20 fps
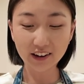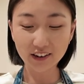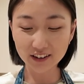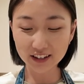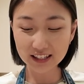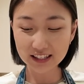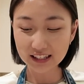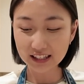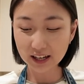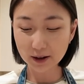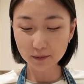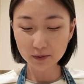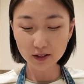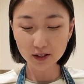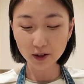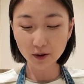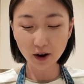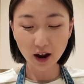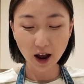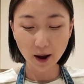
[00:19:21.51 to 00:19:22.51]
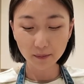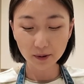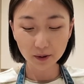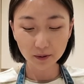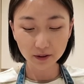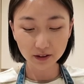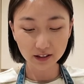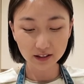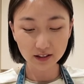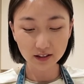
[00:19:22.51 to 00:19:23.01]
Honestly, I'm so happy
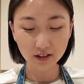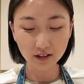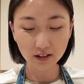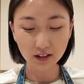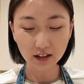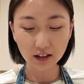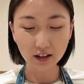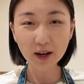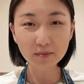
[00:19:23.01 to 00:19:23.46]
with this cookie.